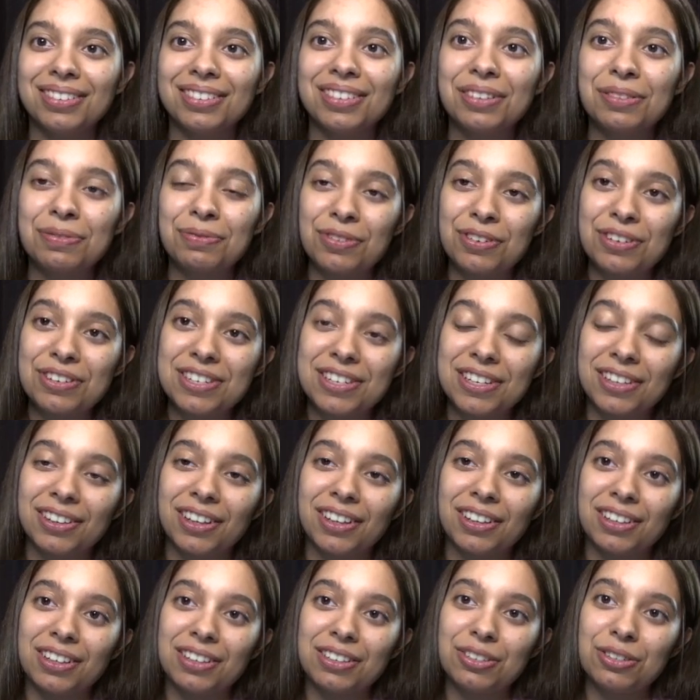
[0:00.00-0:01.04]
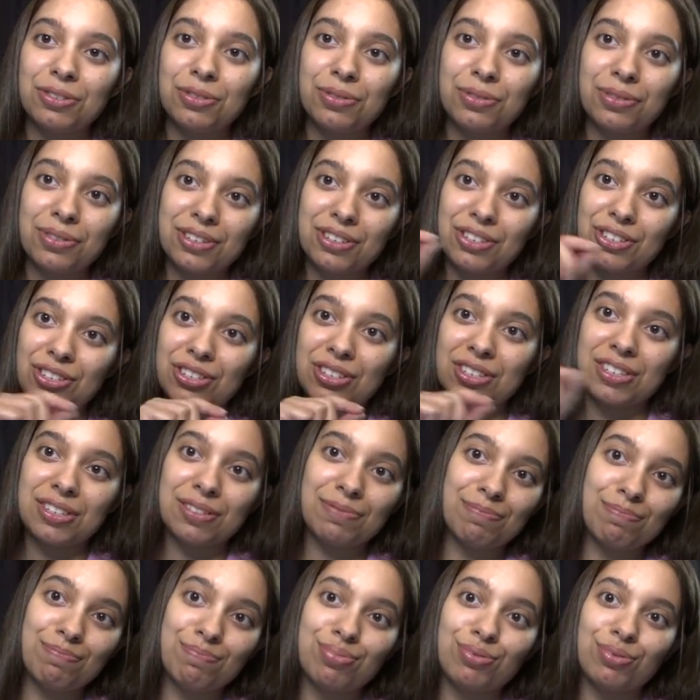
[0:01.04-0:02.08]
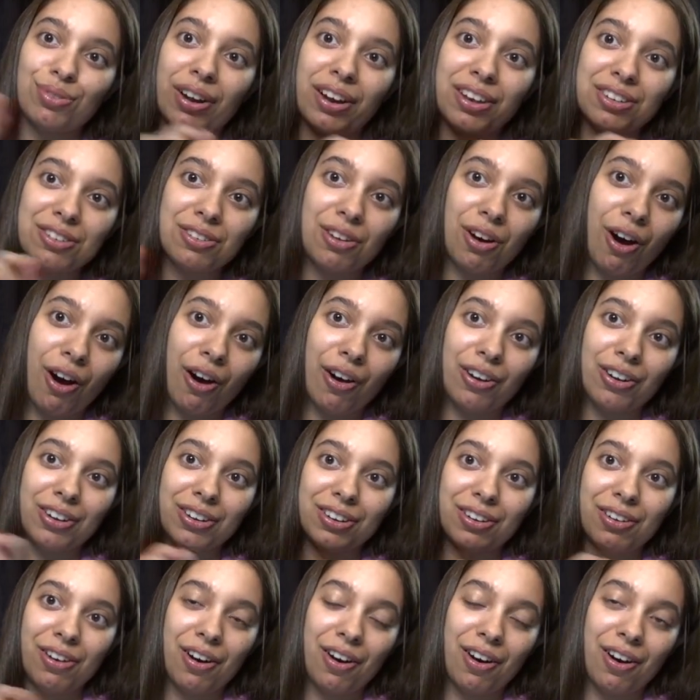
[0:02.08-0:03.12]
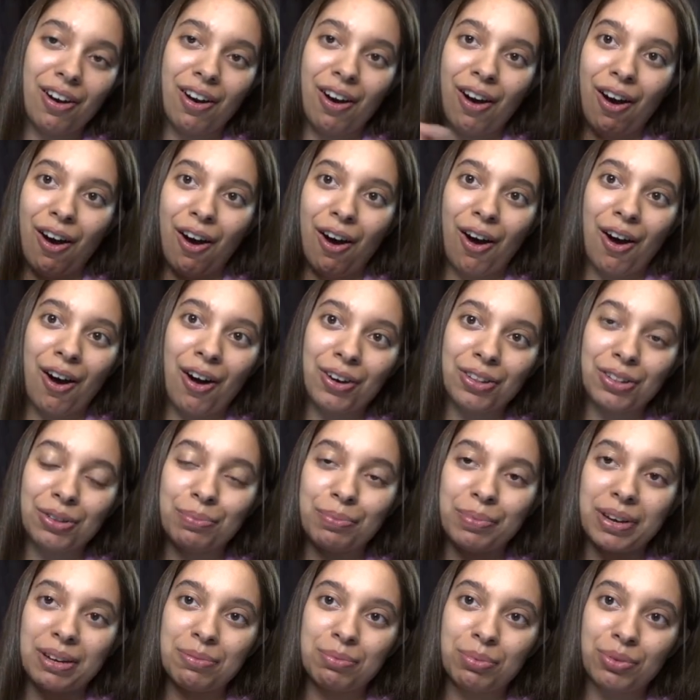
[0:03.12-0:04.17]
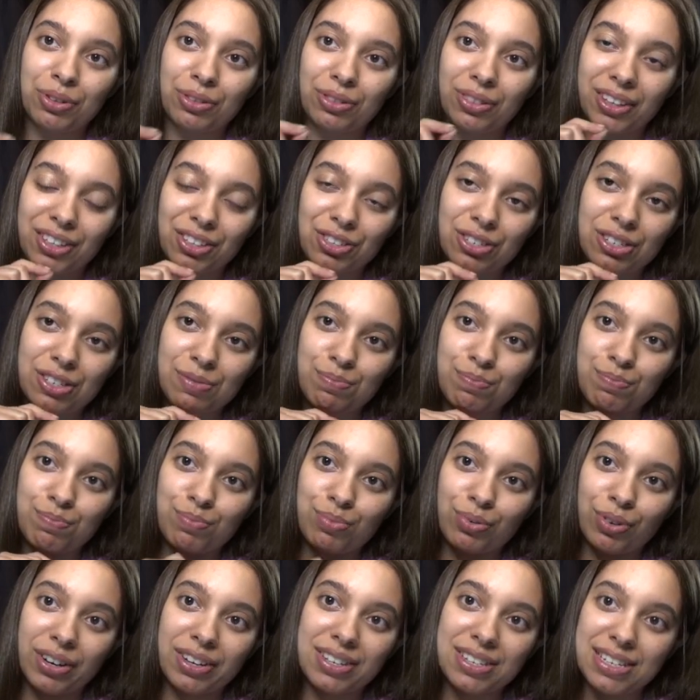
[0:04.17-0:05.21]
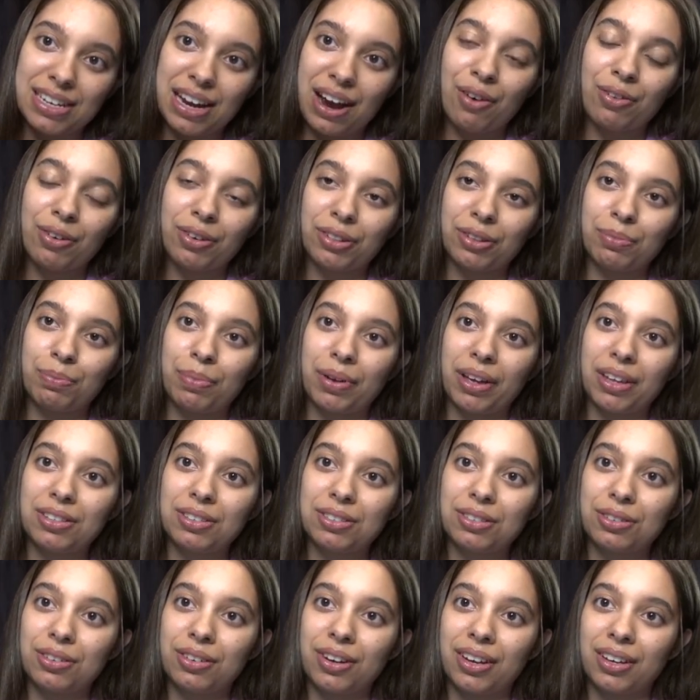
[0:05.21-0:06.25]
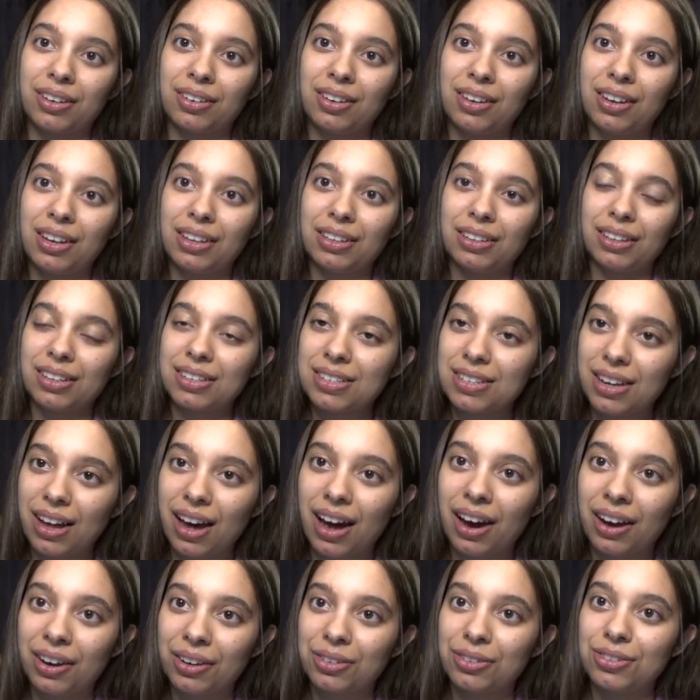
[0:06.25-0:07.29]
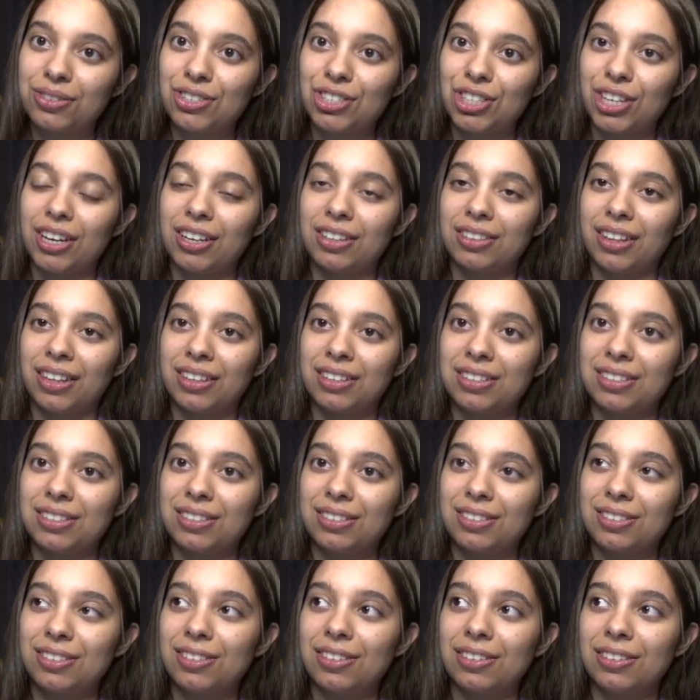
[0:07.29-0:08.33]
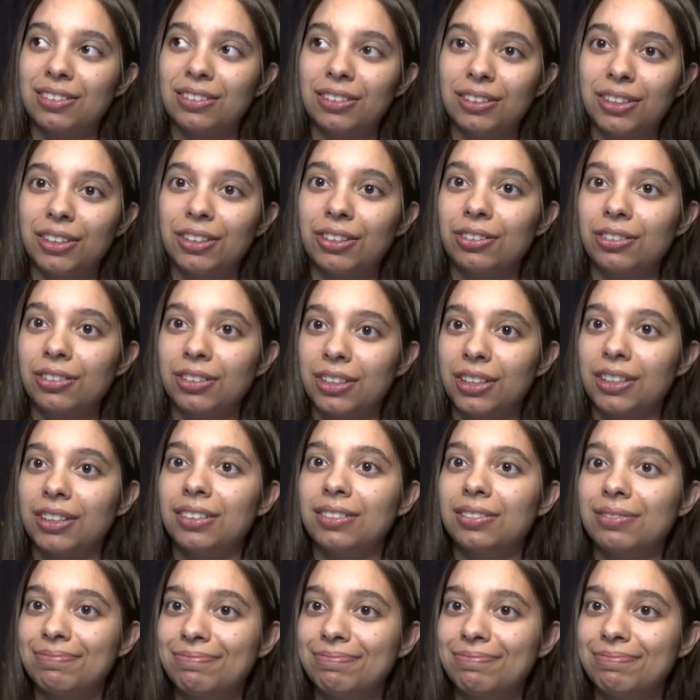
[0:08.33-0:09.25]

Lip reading: the first thing that they do is just press hard on the paper. They just press down on the pencil, and that's not how you shade. That's literally